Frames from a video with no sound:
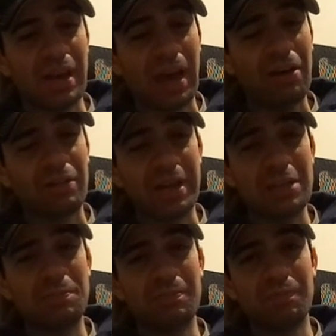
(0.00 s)
Hell,
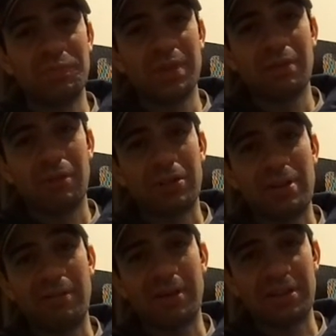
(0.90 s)

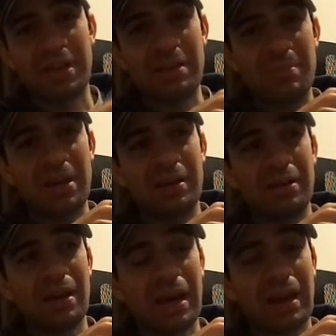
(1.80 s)
whether he'd been